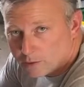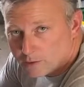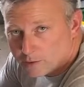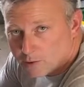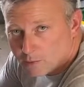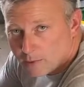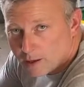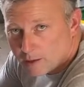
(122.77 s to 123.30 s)

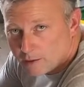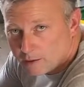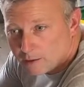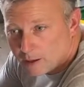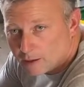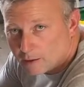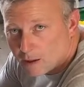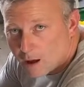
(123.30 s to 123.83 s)
cement
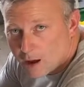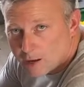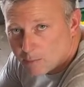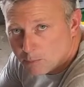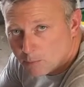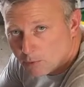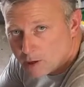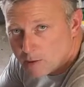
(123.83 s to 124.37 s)
and
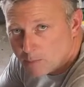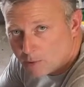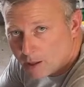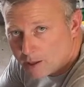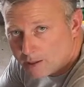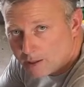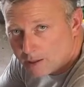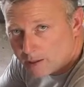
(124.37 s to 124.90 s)
lime
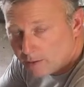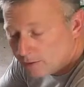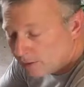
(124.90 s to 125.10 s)
pre-blended into